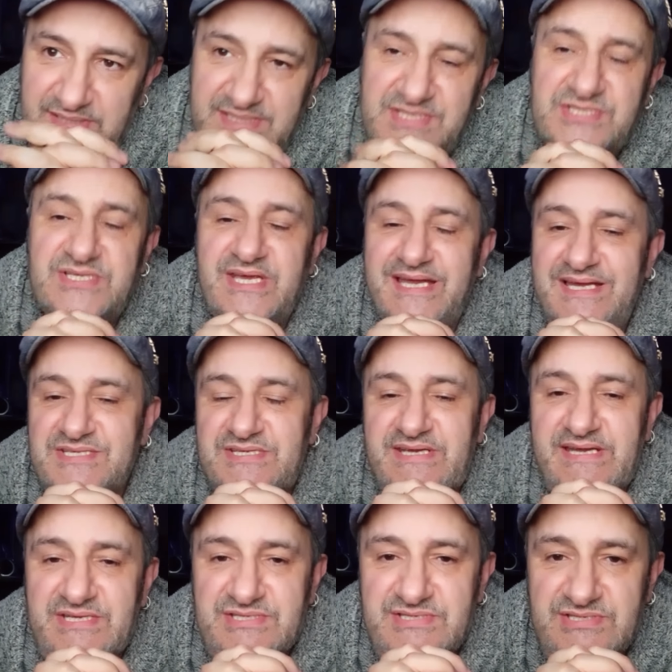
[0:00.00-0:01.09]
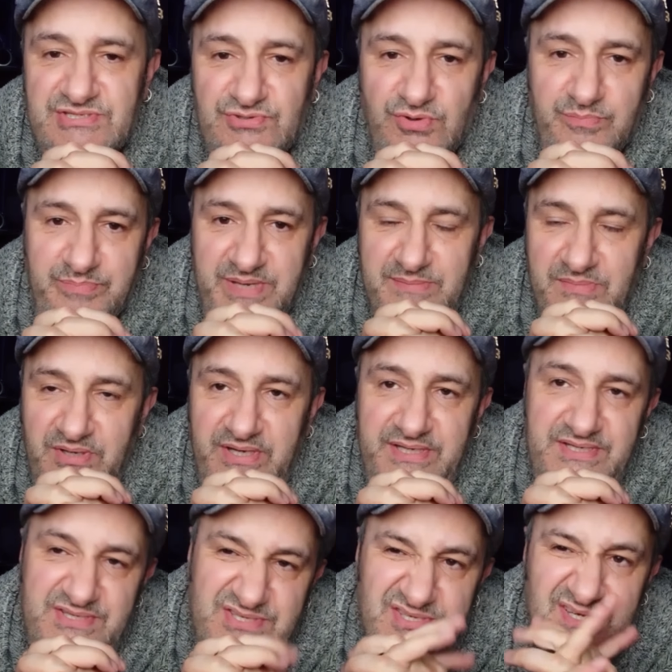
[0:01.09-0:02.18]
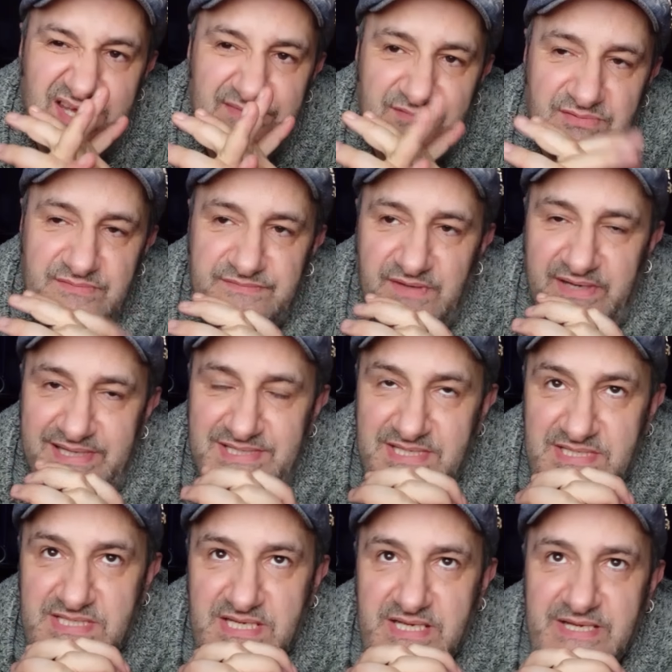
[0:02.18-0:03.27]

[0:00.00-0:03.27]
At least he has against these sort of B minus level fighters.